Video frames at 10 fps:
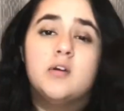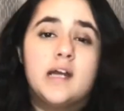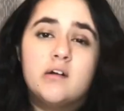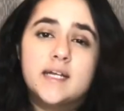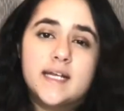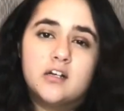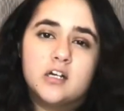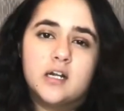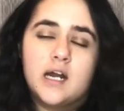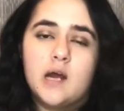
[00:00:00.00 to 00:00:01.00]
When I was
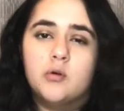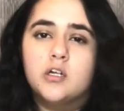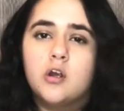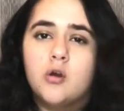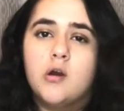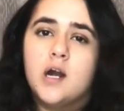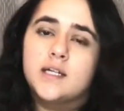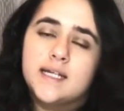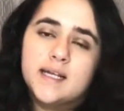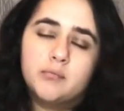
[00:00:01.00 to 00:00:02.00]
younger, I would go
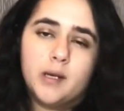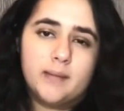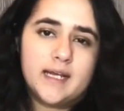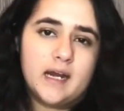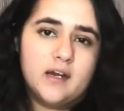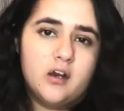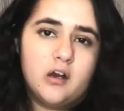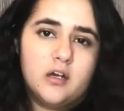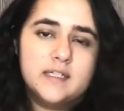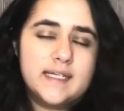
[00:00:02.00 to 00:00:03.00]
on this website
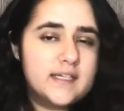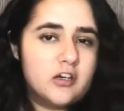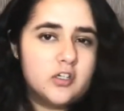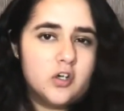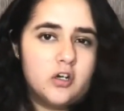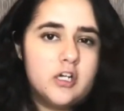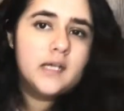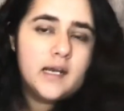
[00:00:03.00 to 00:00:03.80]
called Stardoll.